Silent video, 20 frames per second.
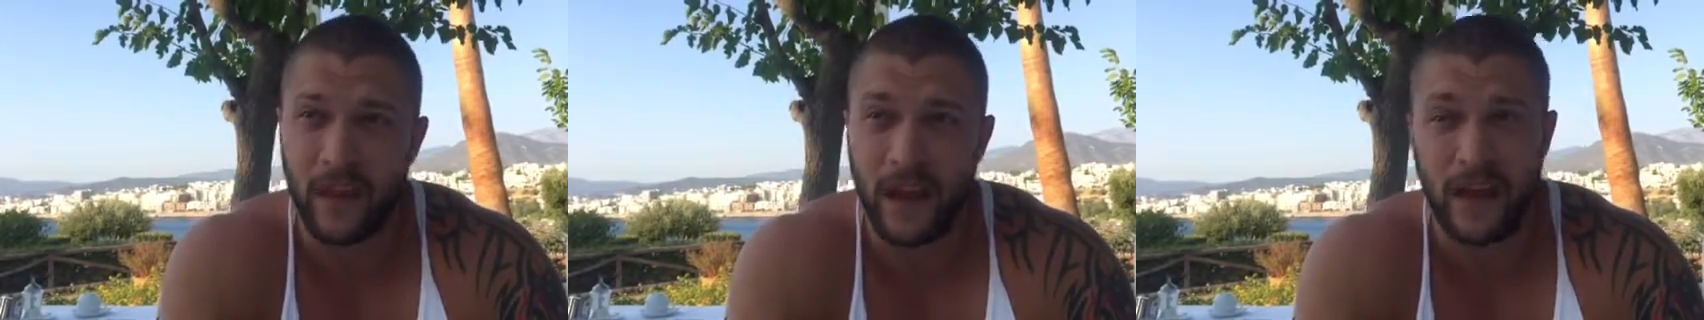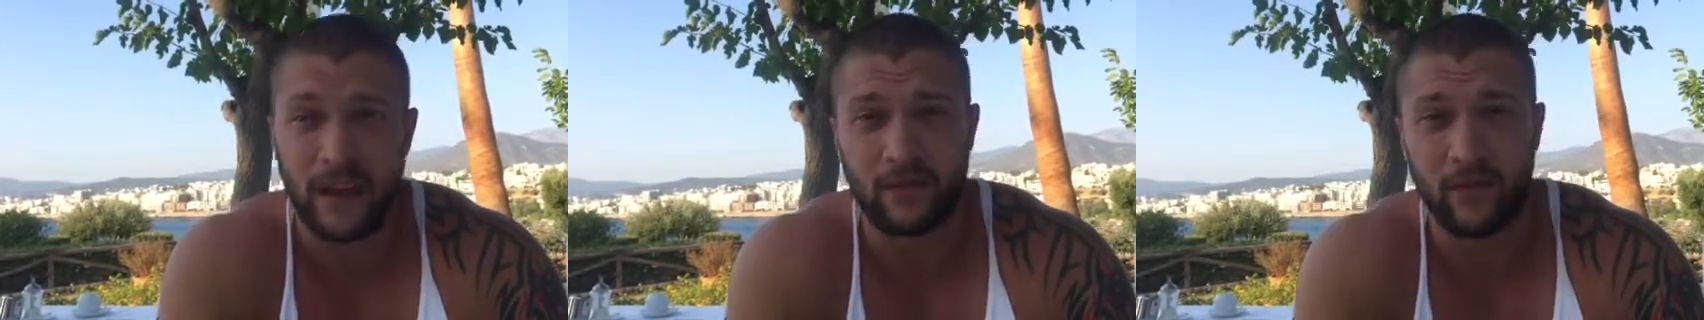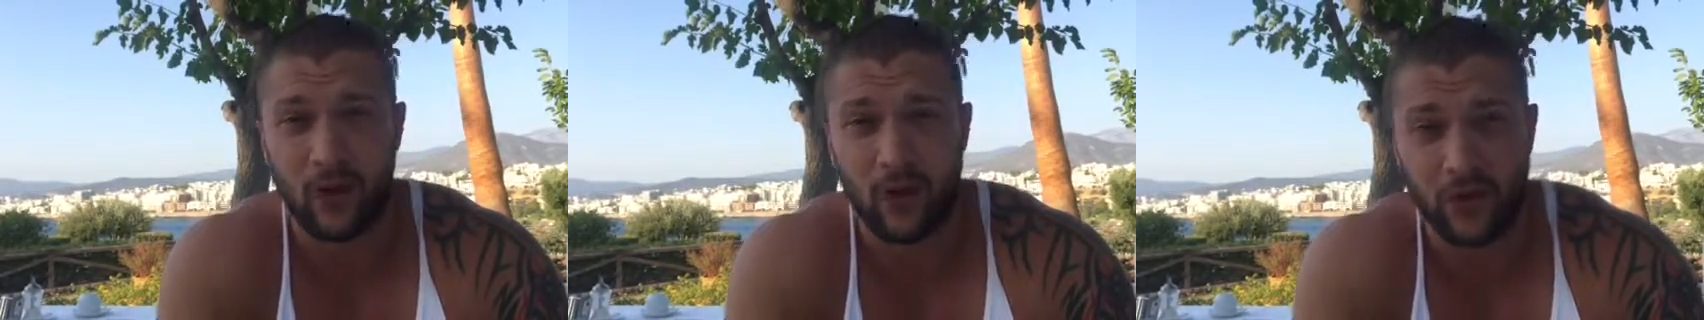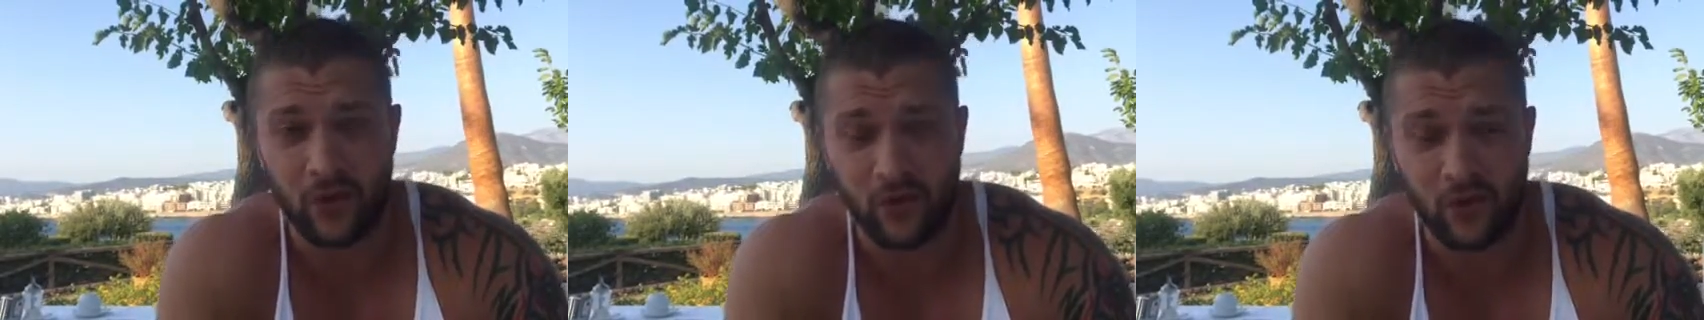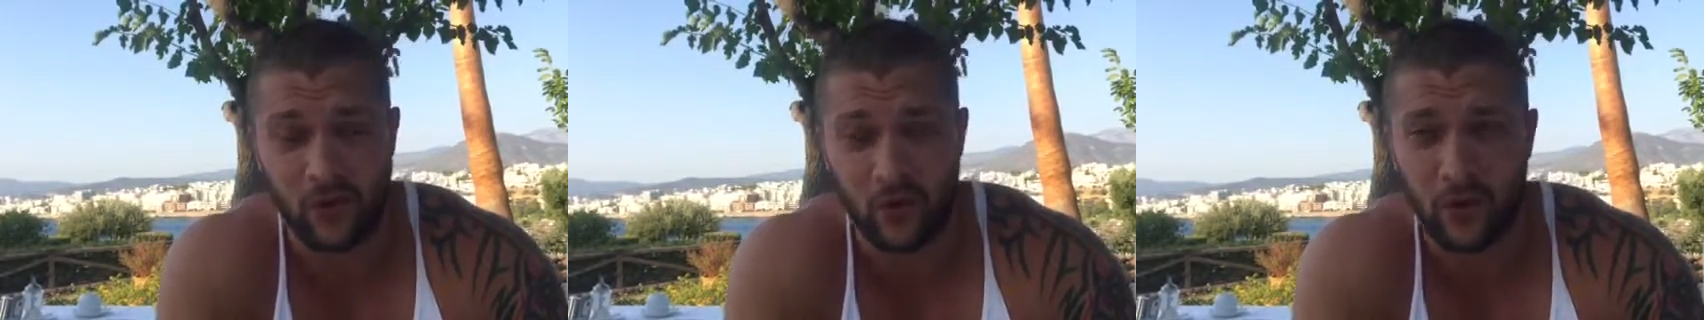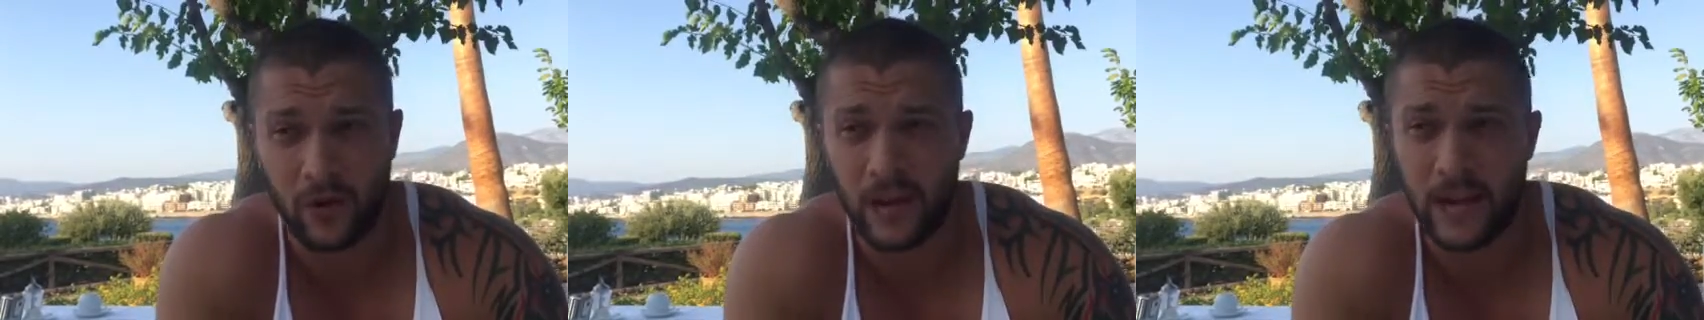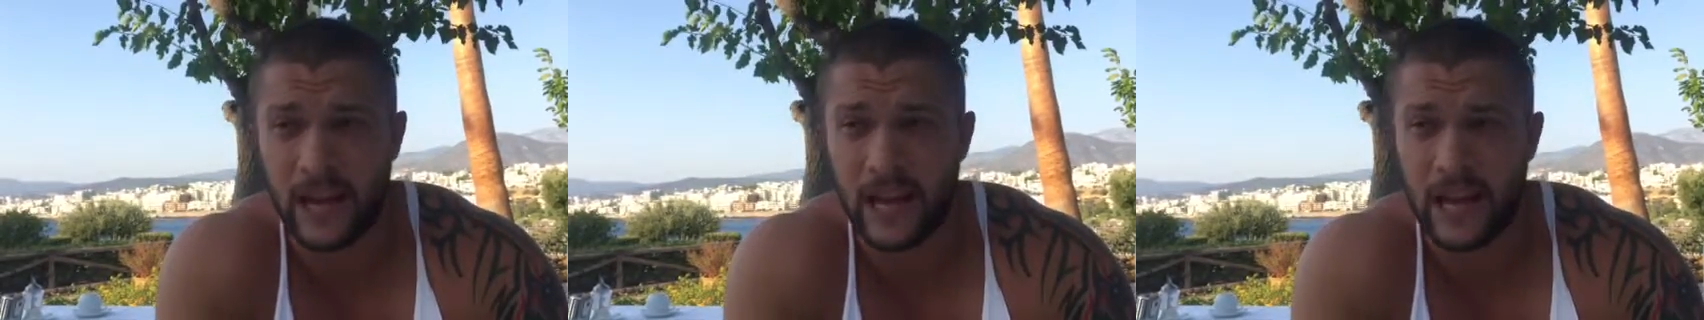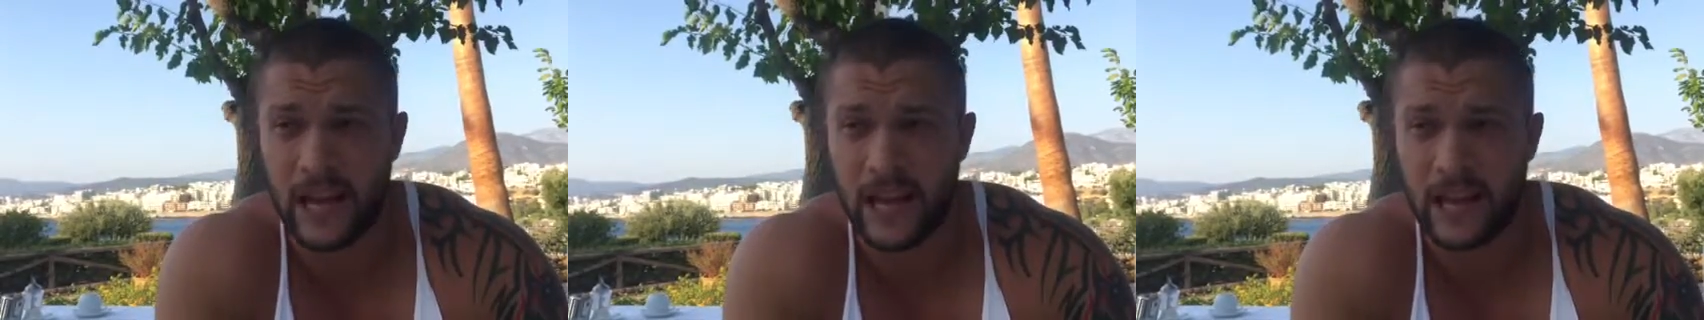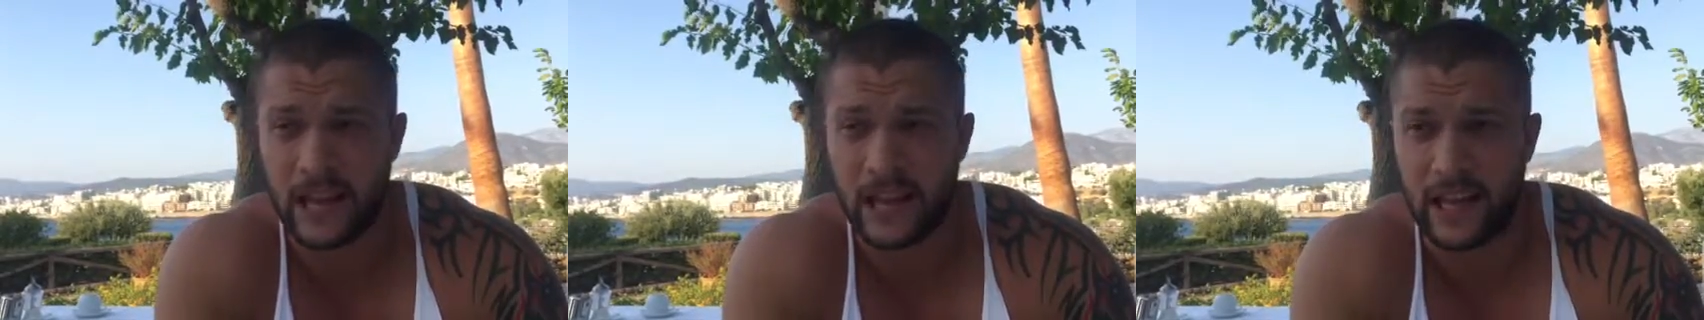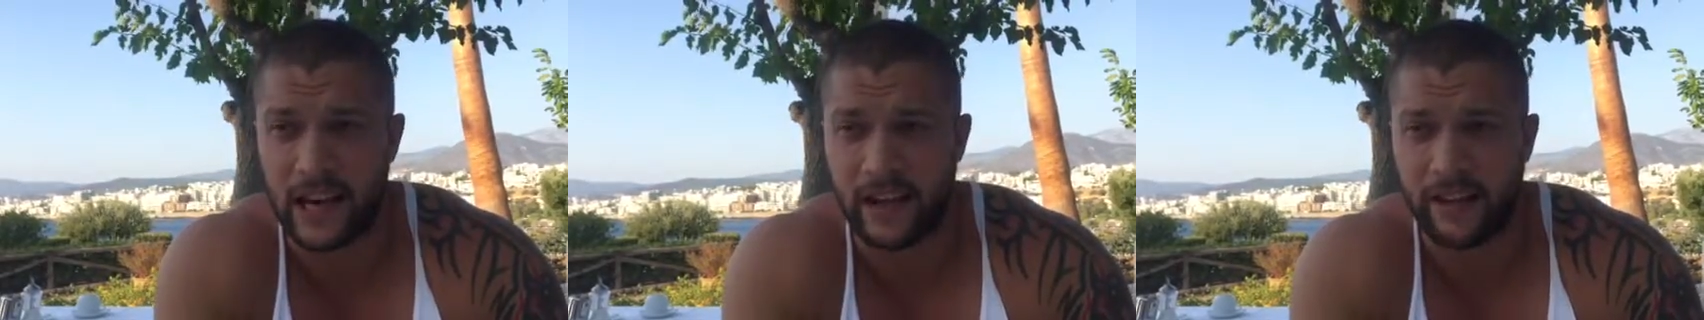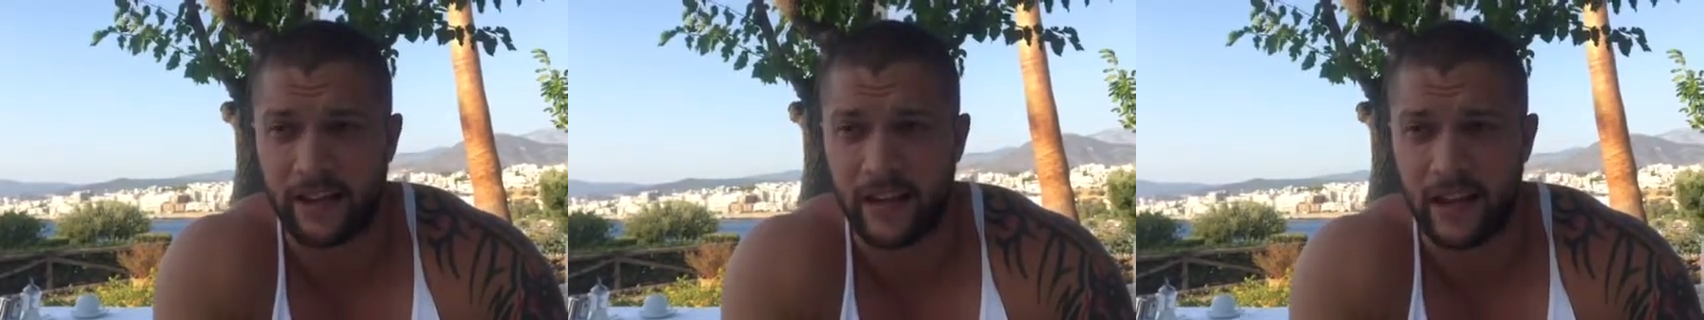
out of our control that I